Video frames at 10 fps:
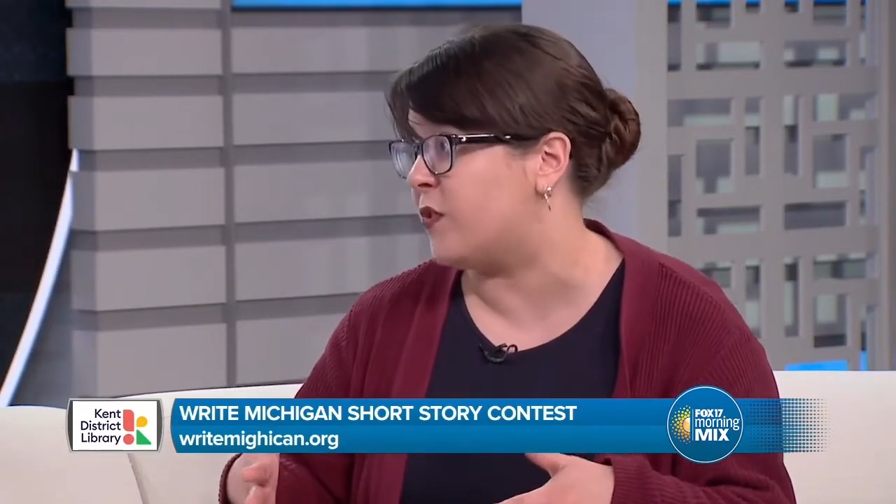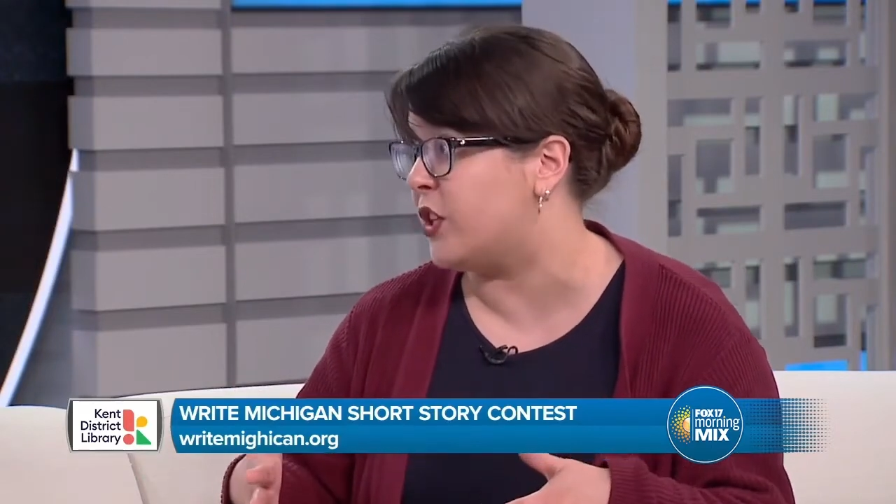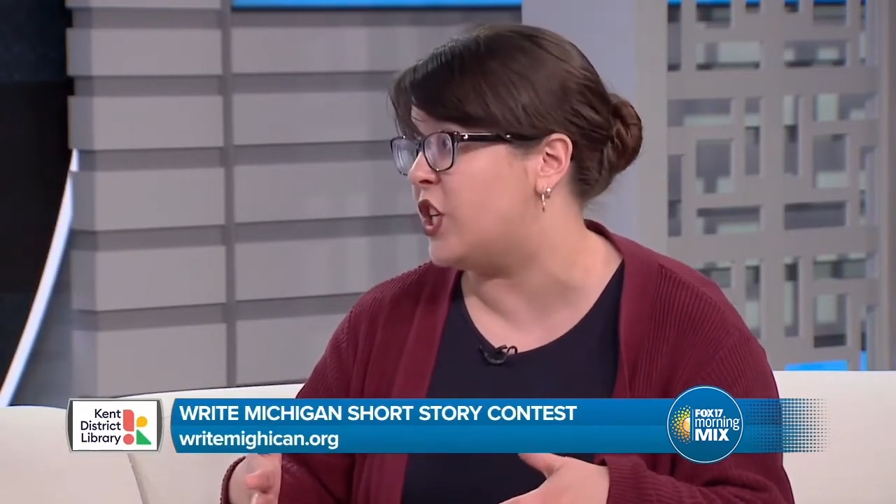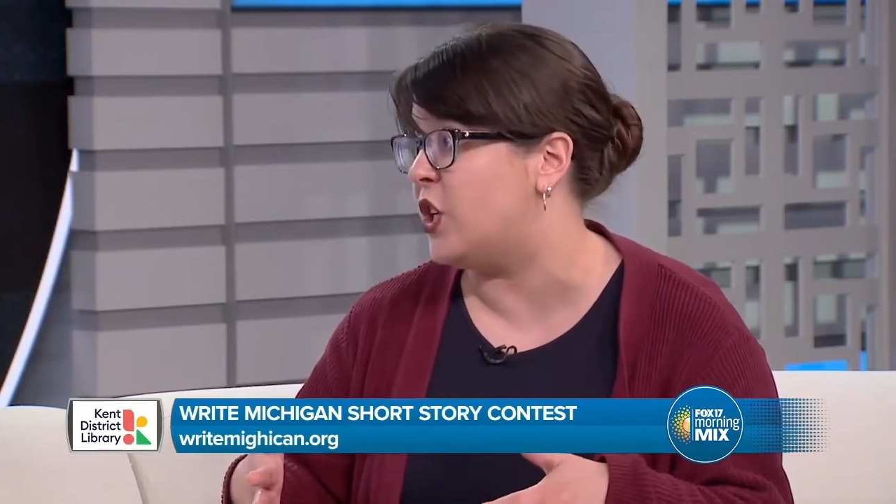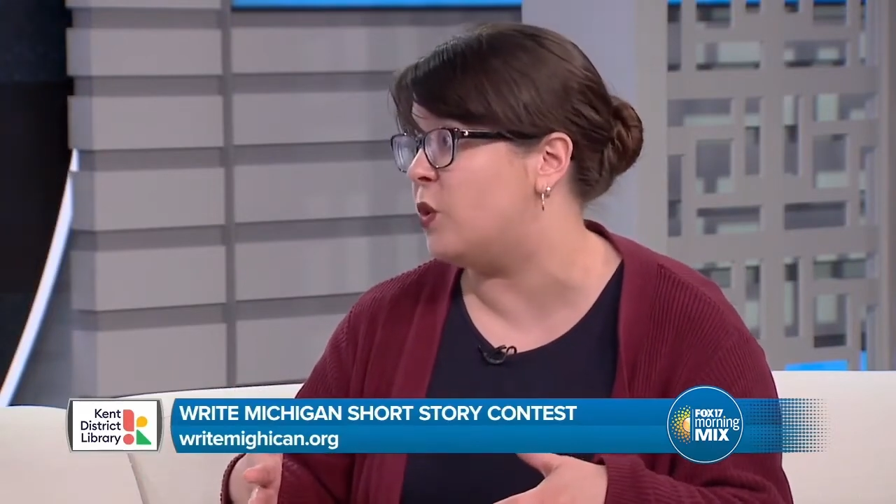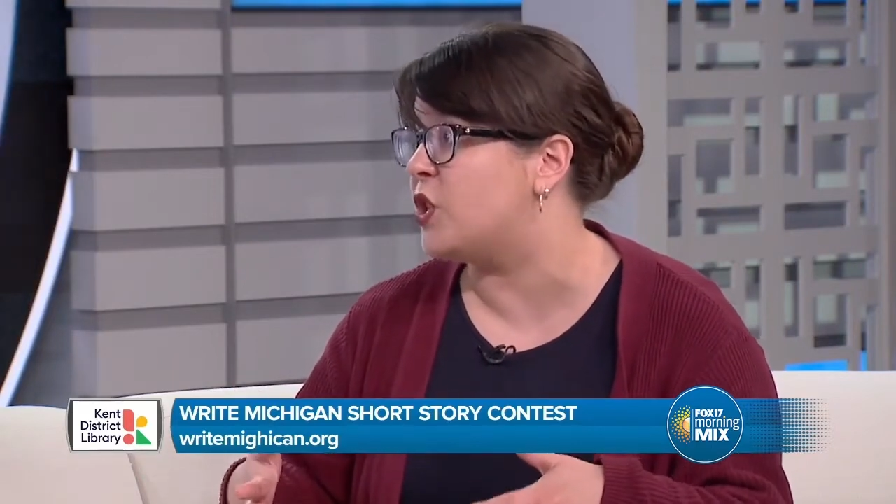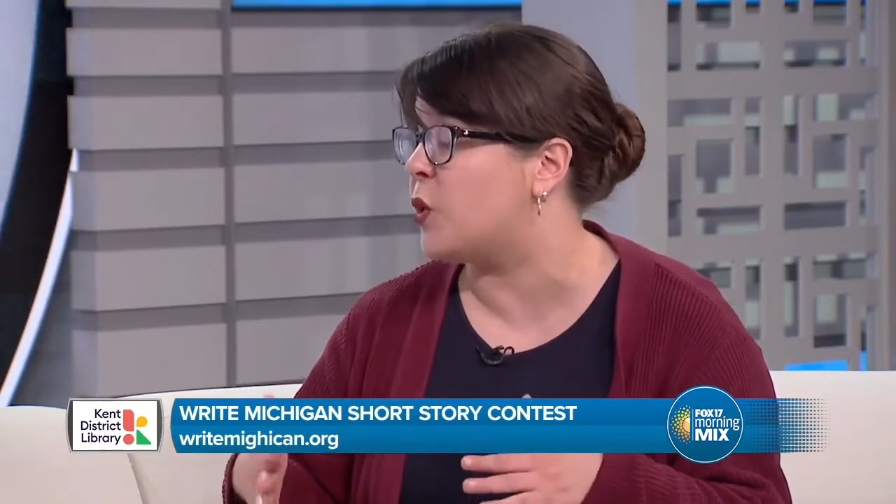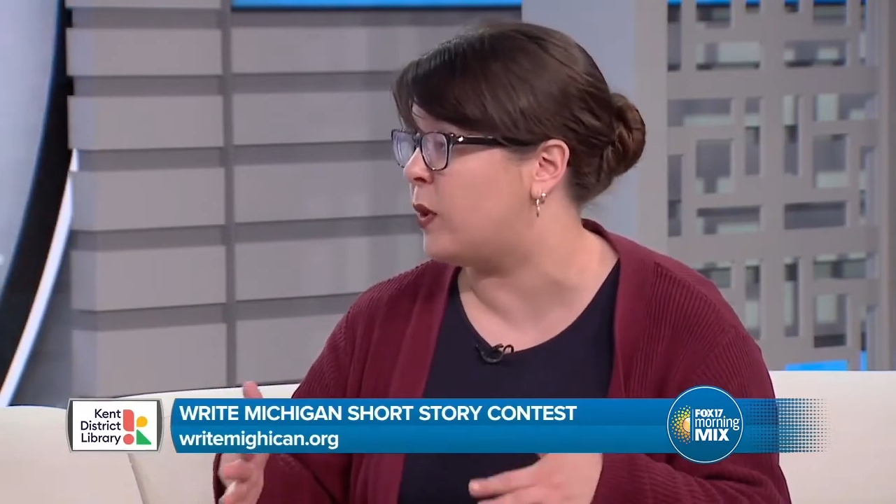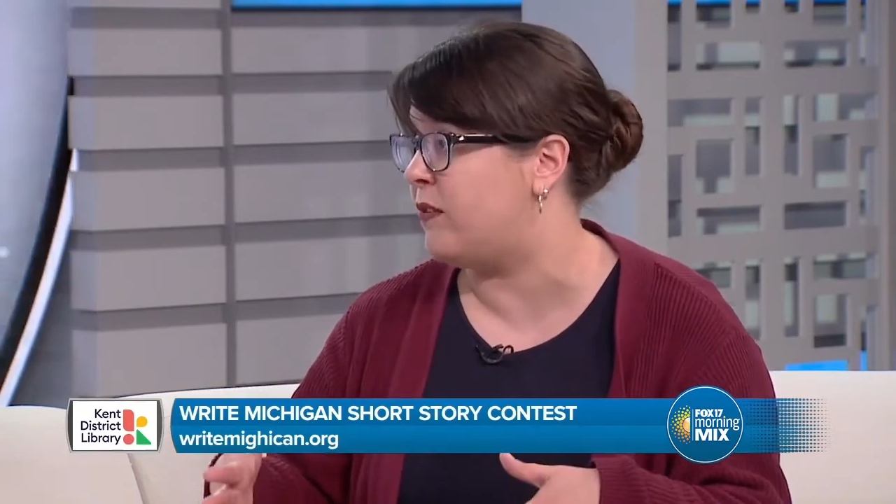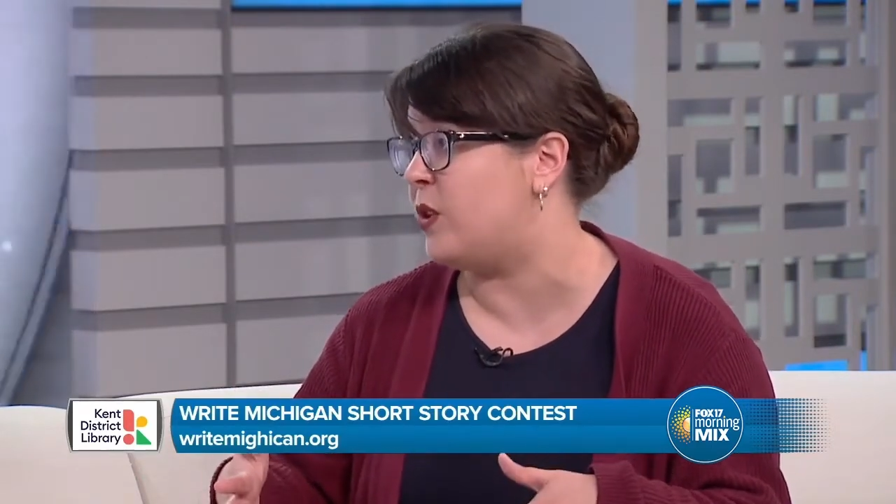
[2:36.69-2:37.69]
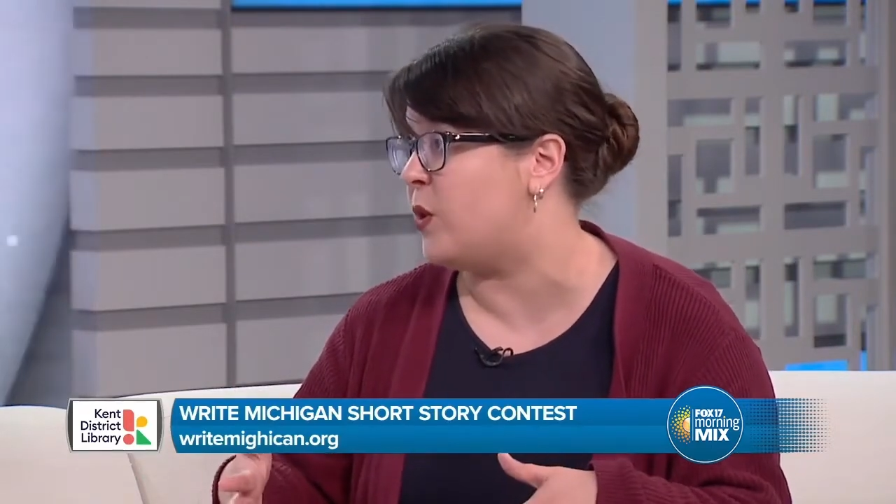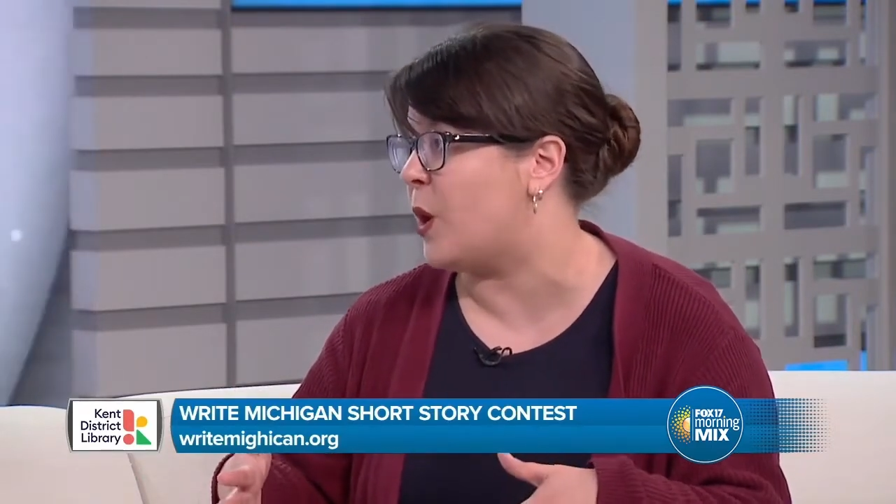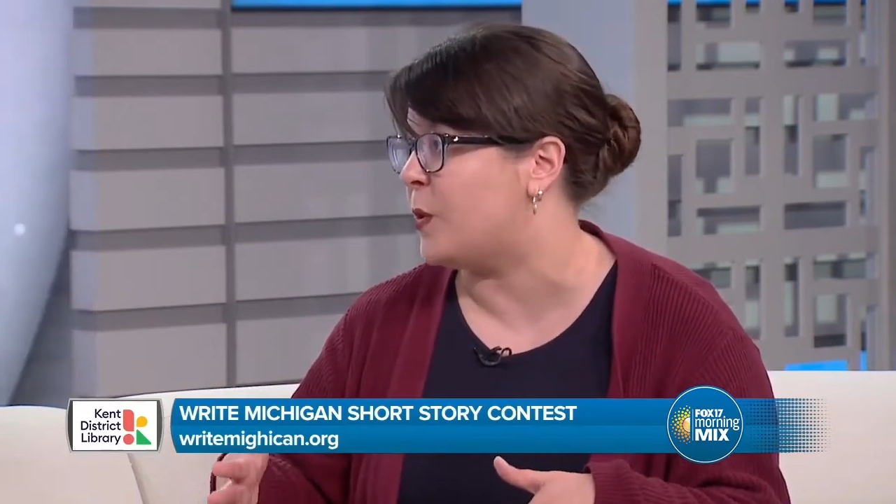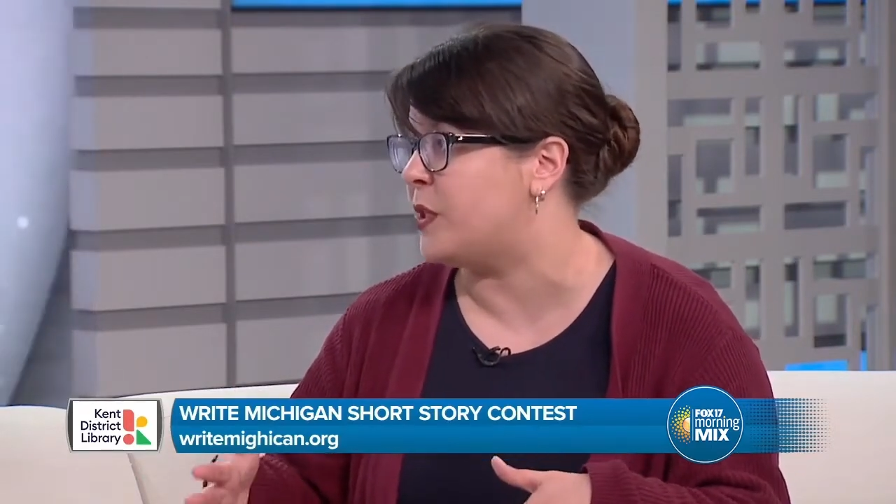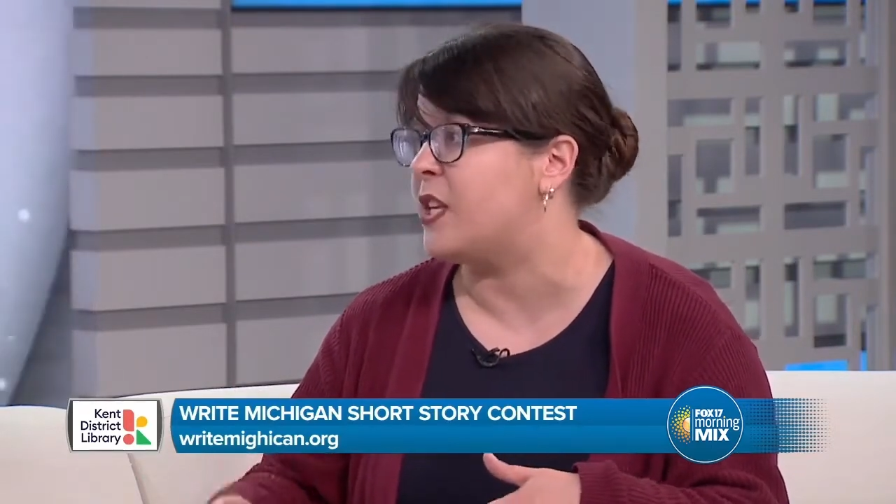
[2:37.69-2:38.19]
for you to review
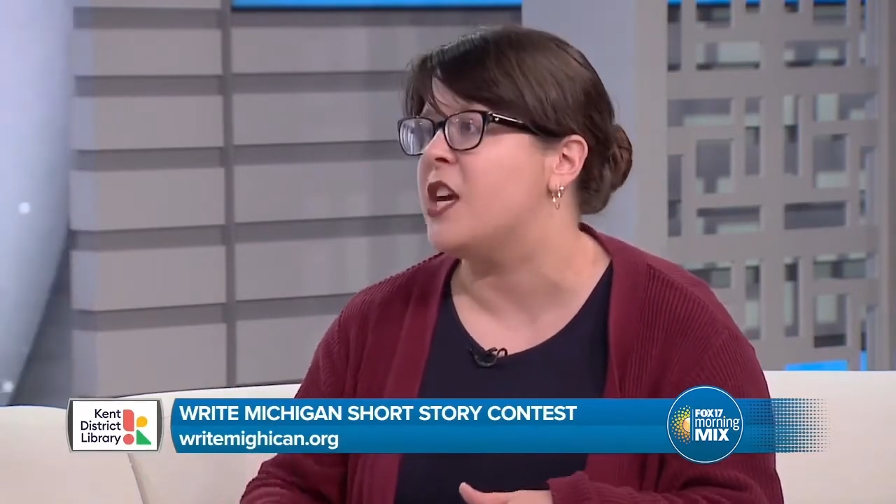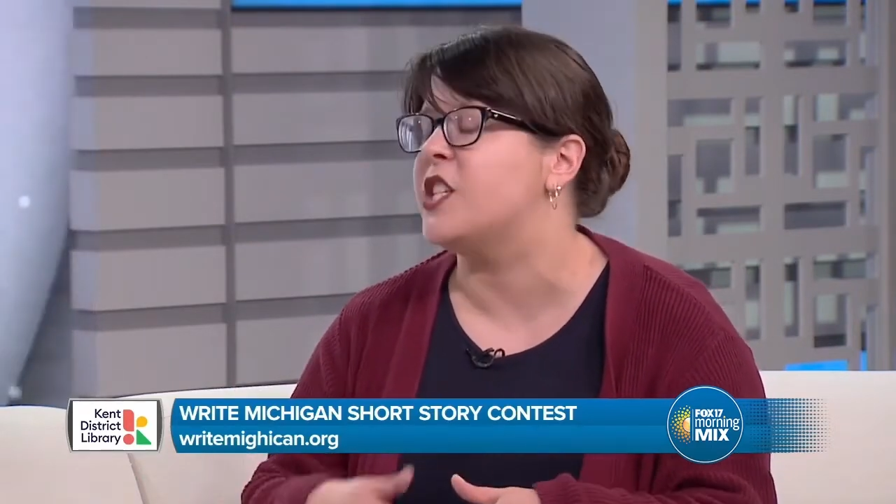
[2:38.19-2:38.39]
those.